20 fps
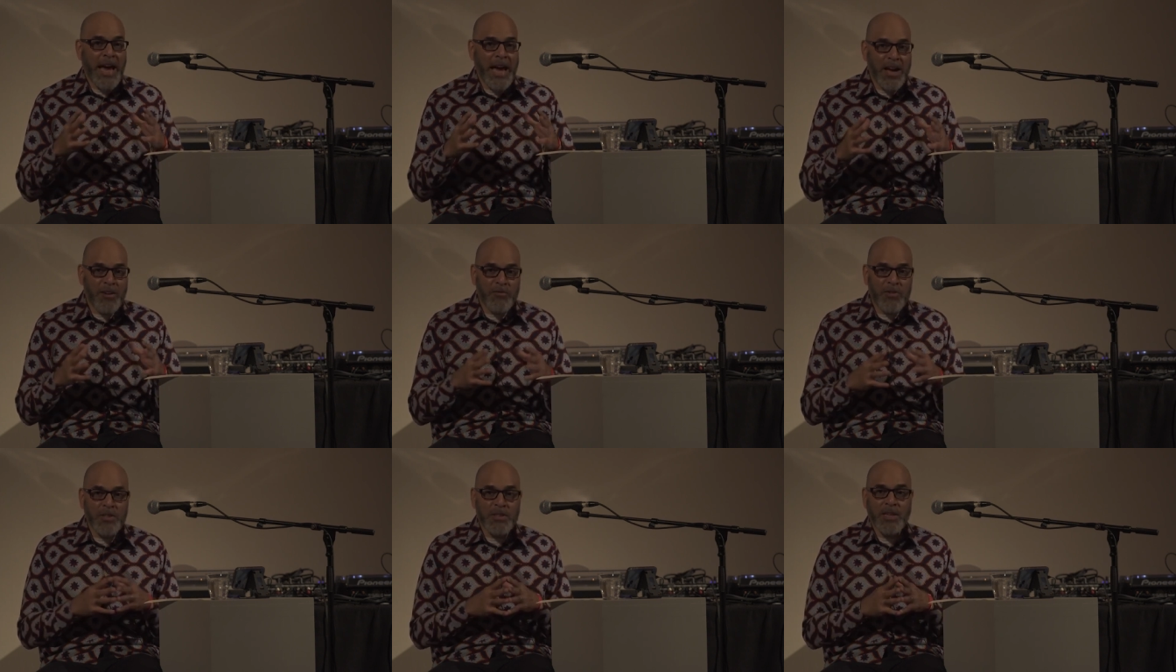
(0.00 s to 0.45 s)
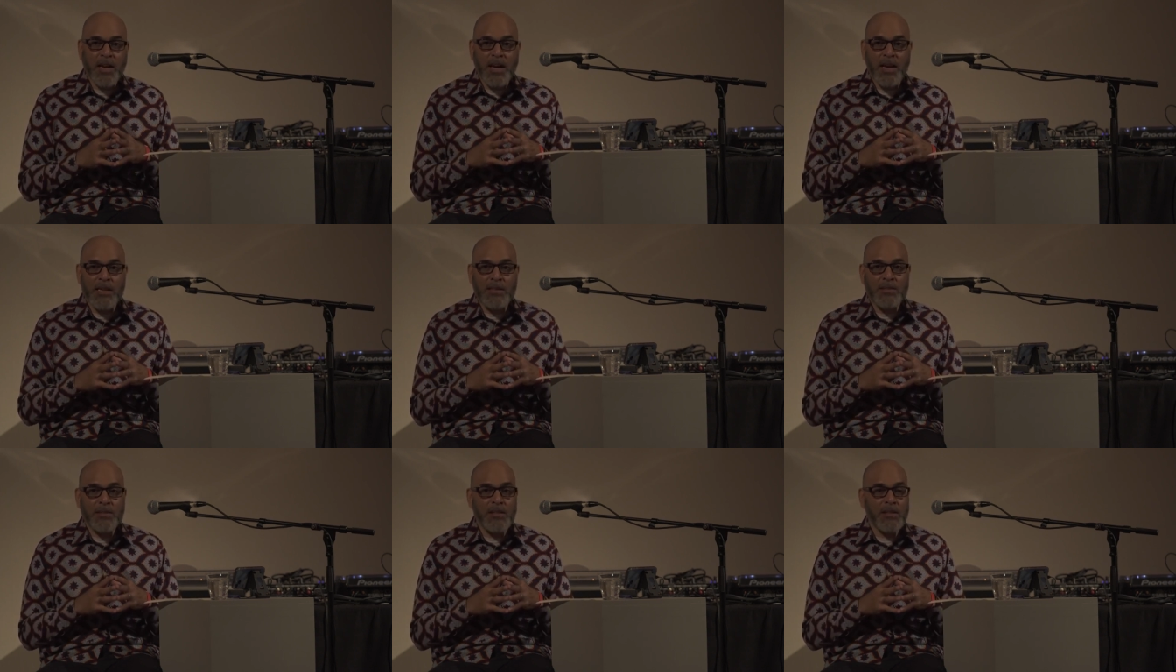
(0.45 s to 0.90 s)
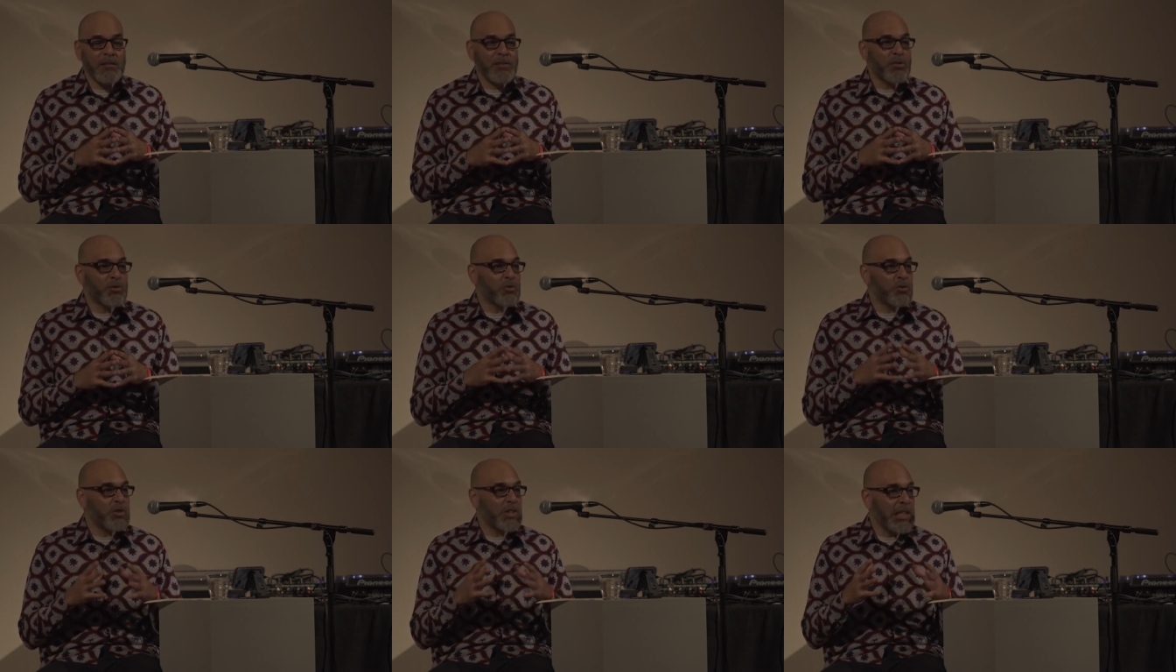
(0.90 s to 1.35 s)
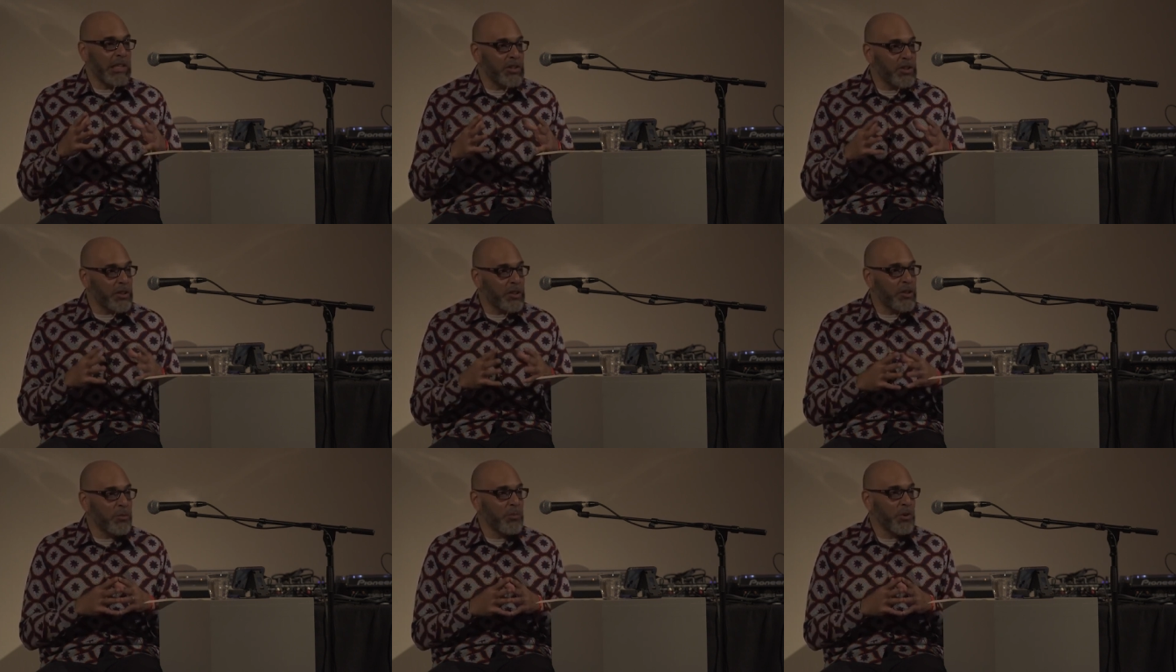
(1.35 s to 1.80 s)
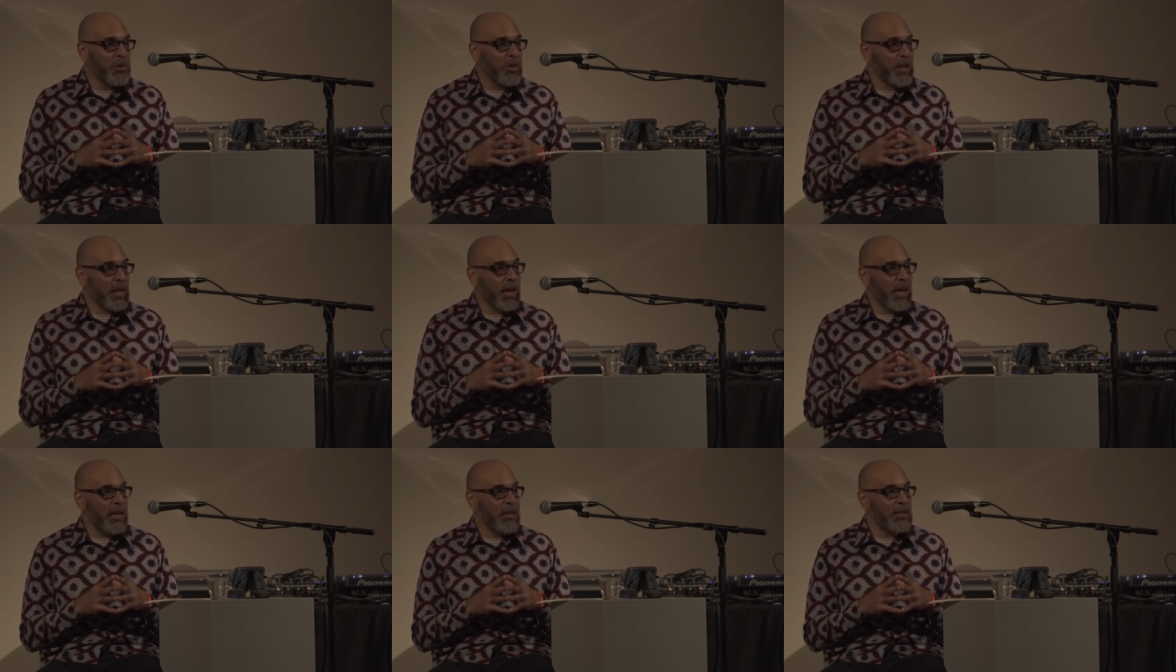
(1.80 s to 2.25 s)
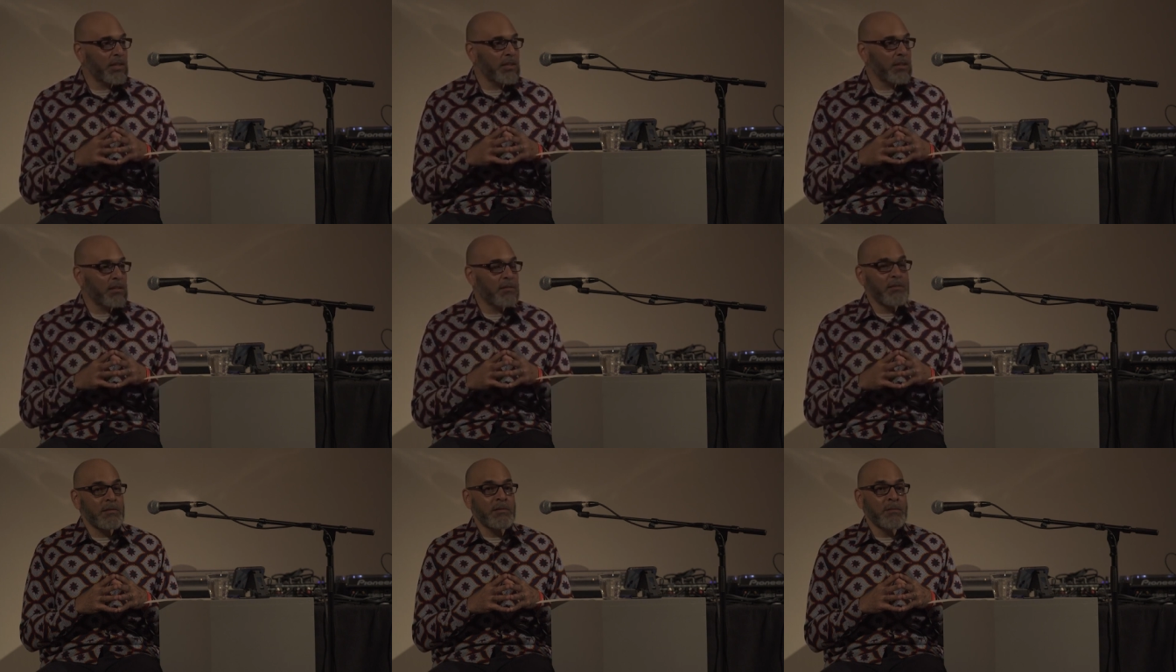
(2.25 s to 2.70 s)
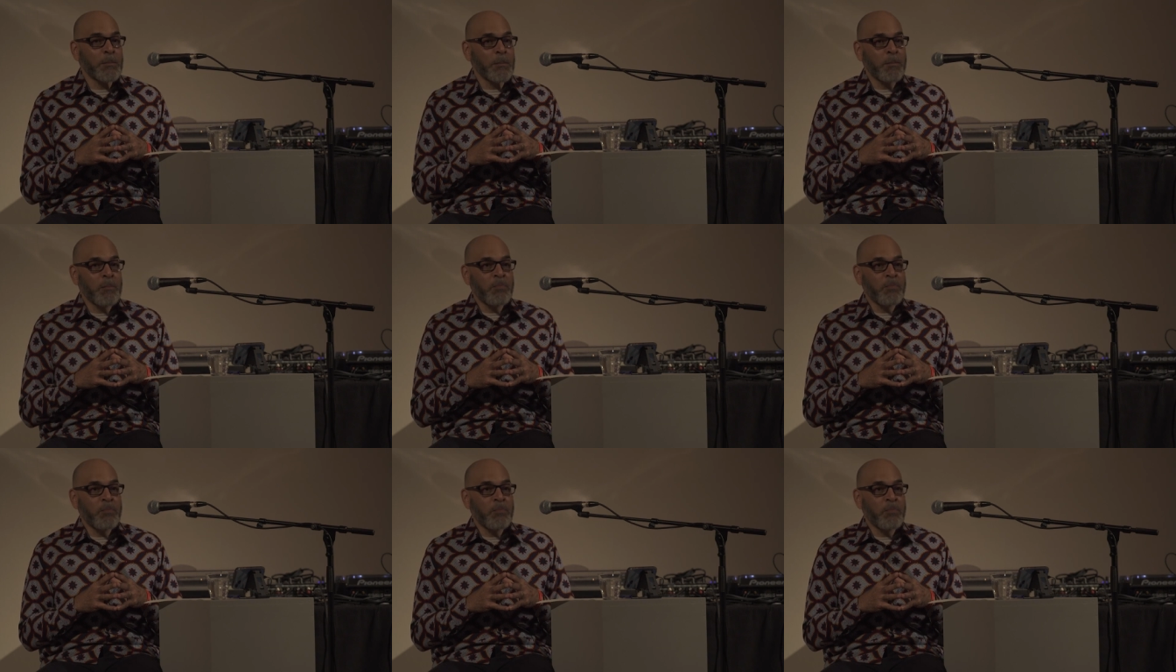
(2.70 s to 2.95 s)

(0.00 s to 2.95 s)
advertising, strategic communication,